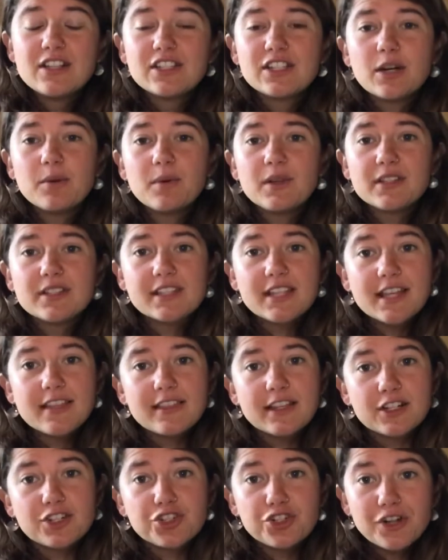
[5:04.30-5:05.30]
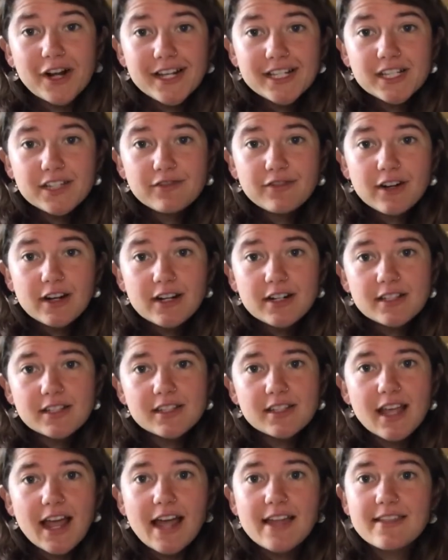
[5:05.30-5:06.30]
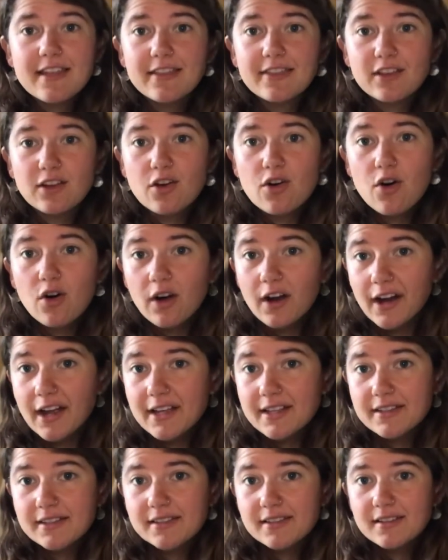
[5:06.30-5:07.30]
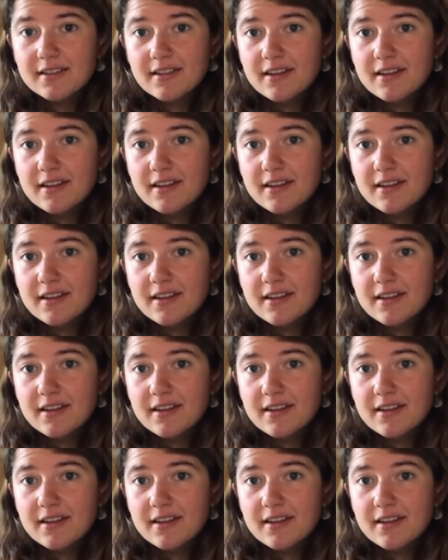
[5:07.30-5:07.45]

So we'll sing the trust verse and then the chorus,